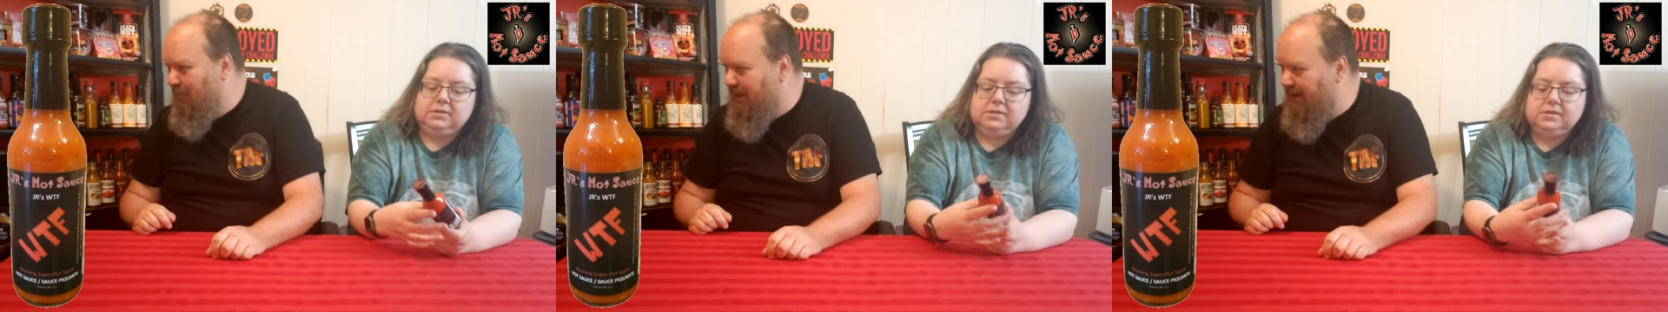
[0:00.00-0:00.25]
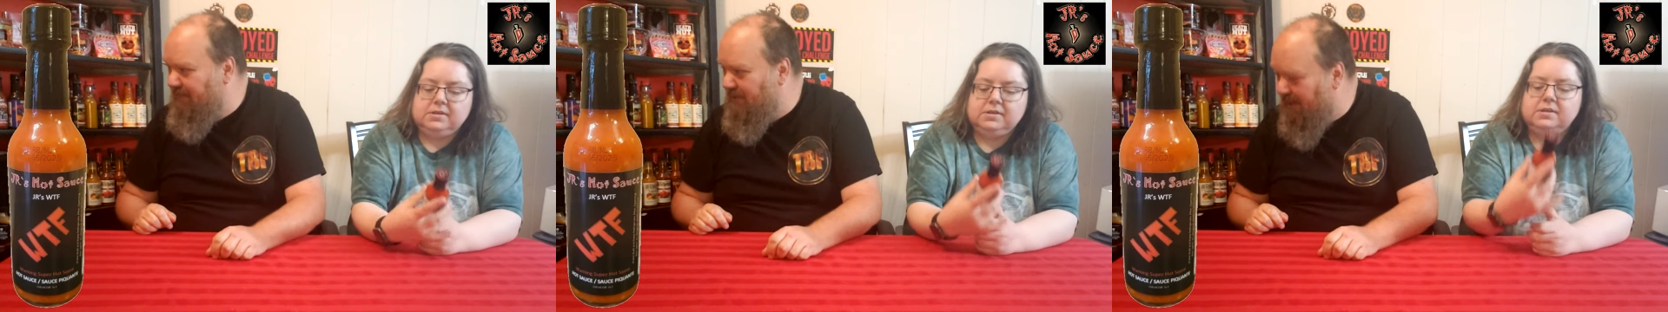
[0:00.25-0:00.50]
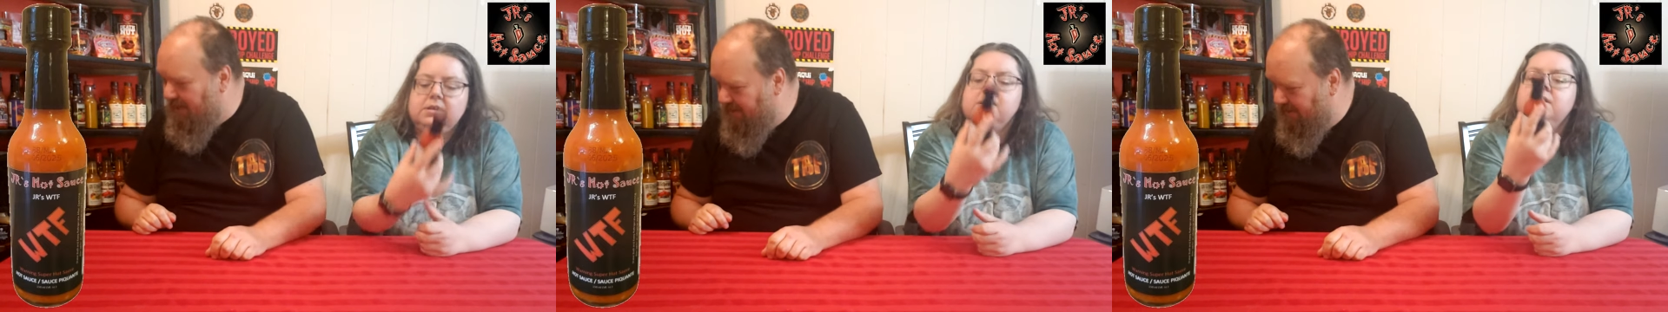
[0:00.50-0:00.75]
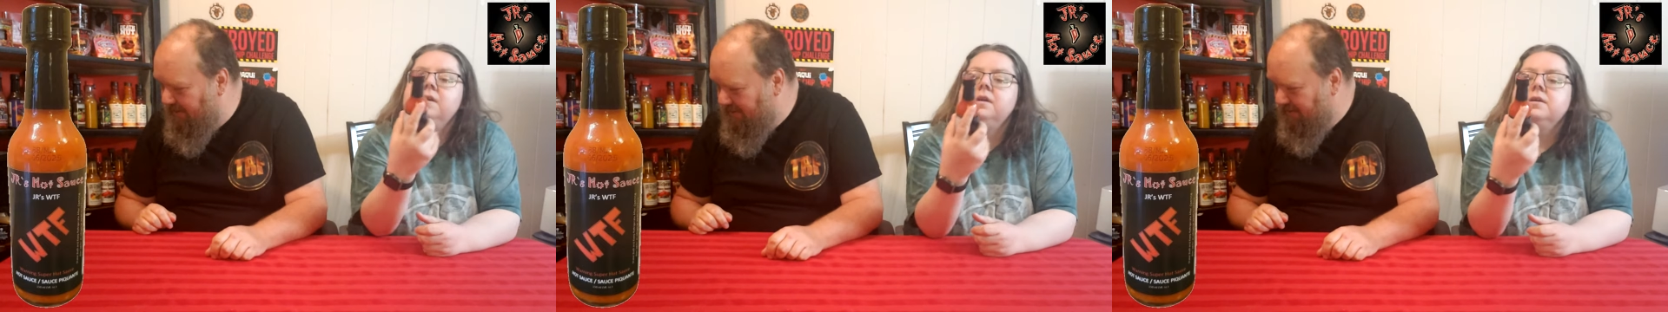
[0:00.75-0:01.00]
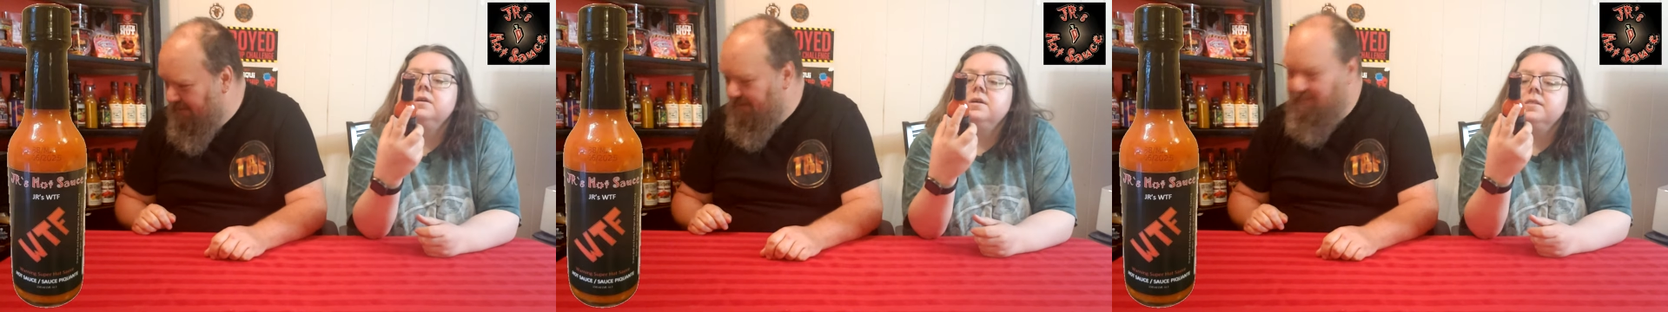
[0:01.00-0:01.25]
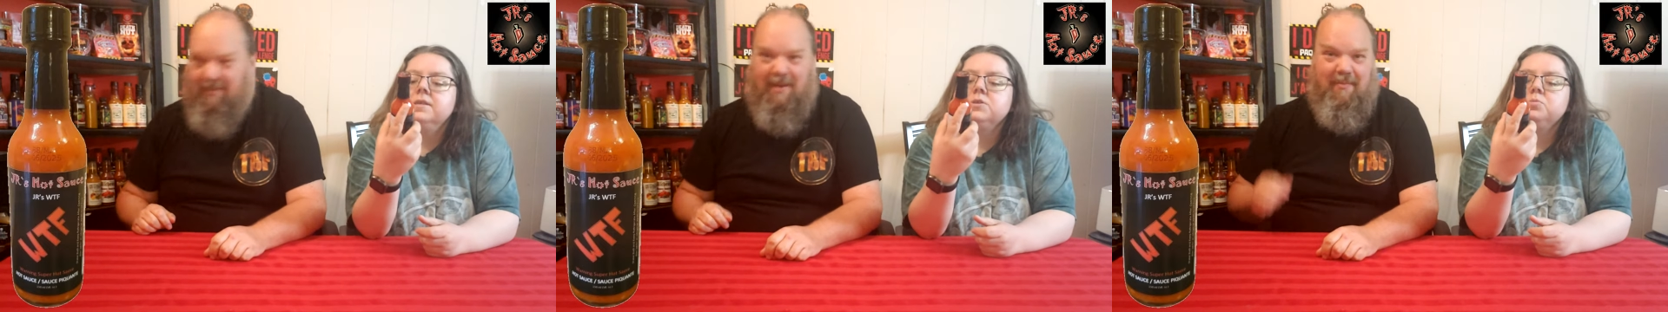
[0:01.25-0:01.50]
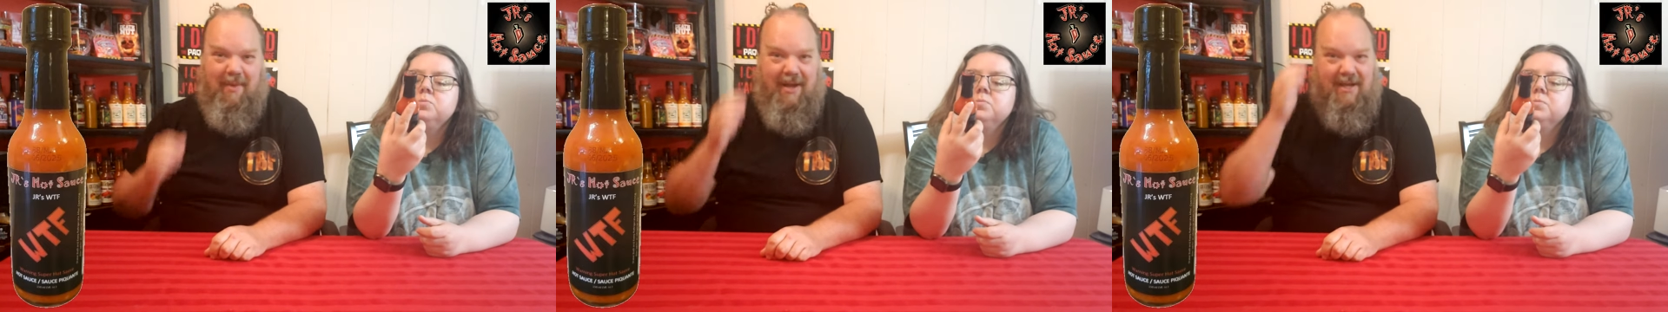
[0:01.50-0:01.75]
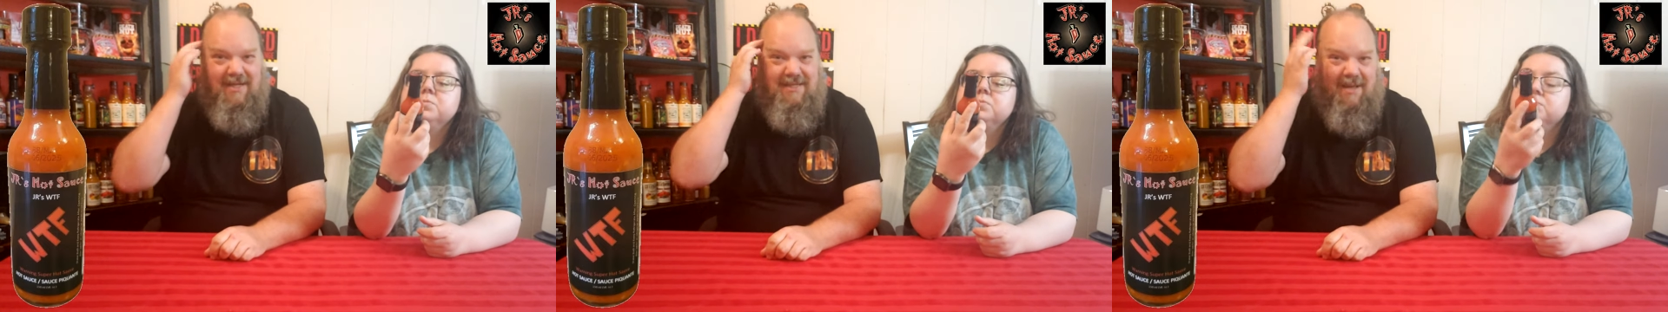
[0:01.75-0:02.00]
Speaker 1: what I've done. My
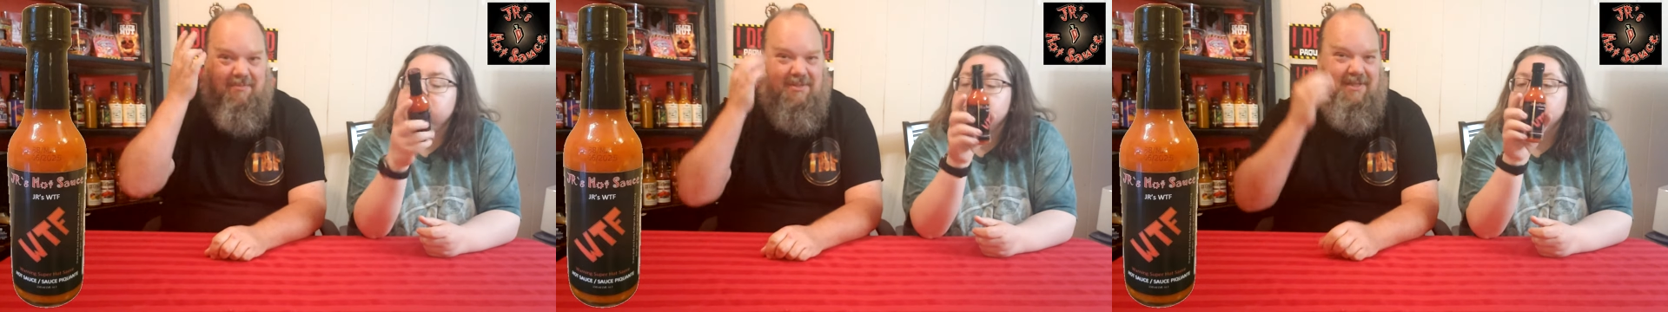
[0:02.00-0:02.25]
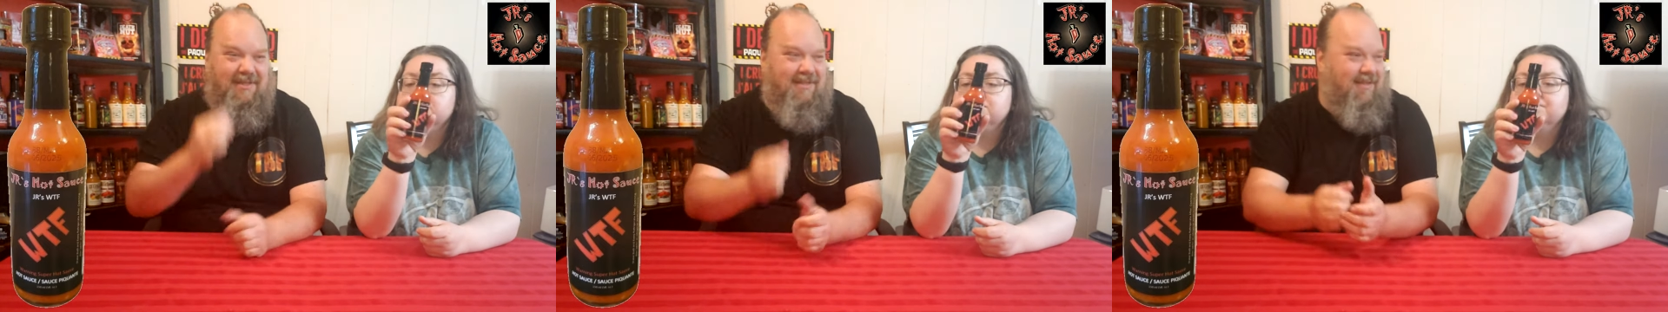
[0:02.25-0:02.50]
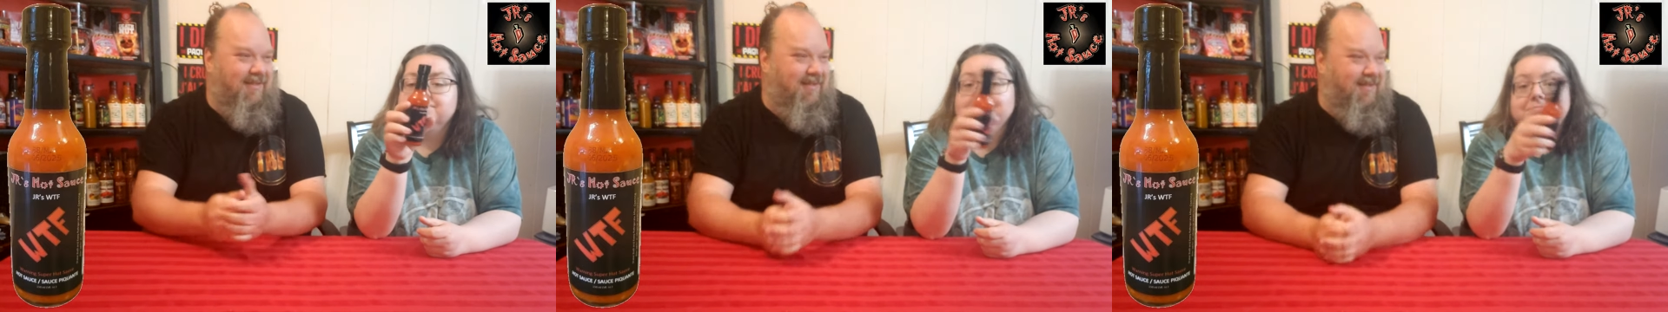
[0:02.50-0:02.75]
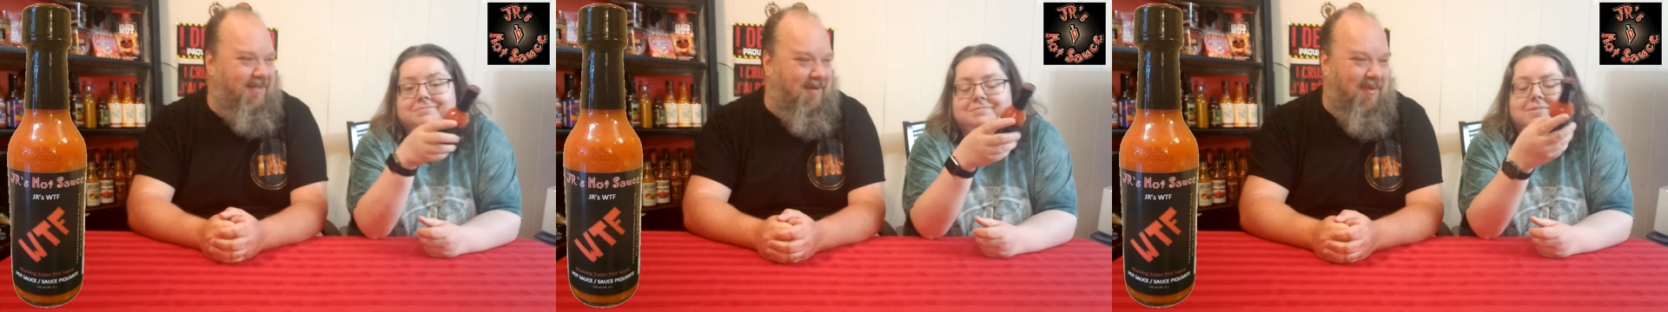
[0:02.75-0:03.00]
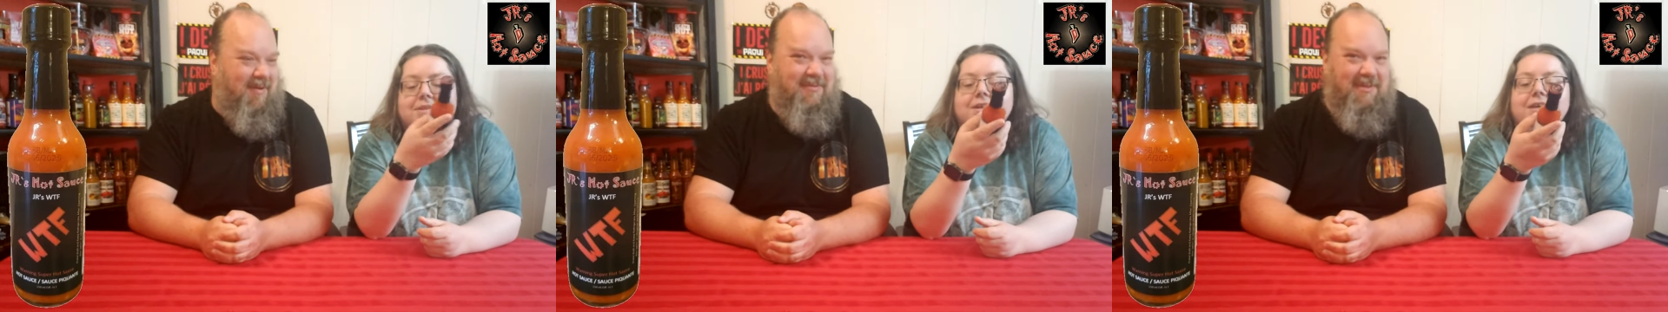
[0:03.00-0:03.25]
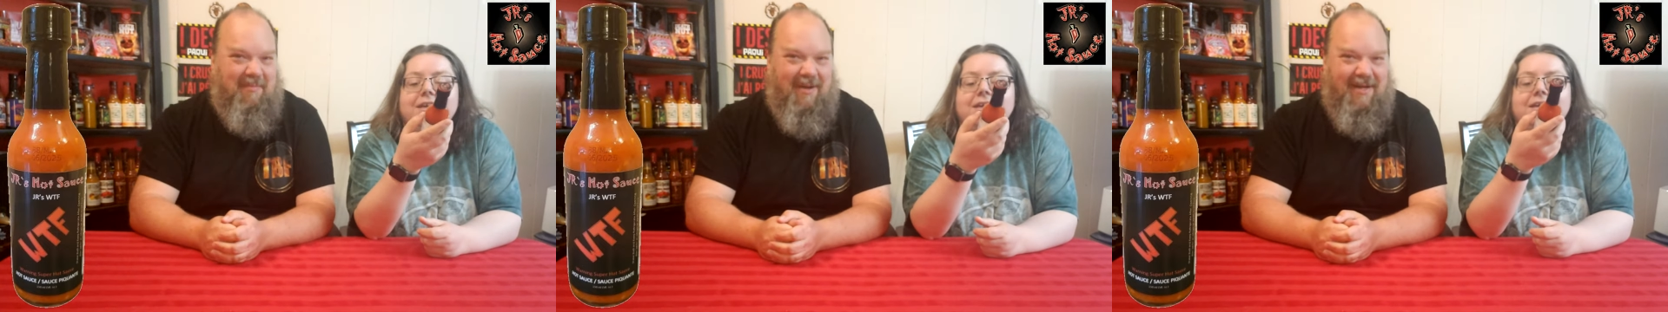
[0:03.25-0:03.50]
mind is absent. I'm absent